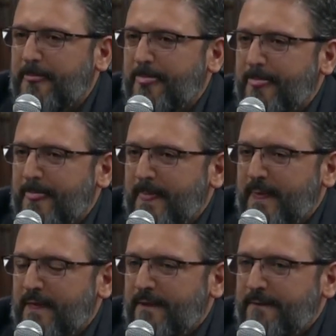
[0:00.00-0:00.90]

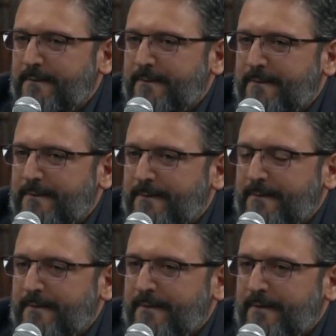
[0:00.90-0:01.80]

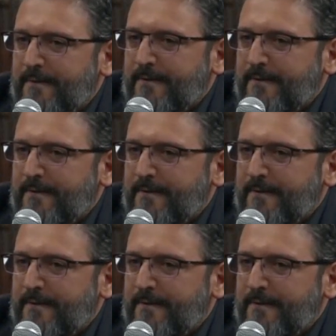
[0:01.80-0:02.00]
No one is speaking in this clip.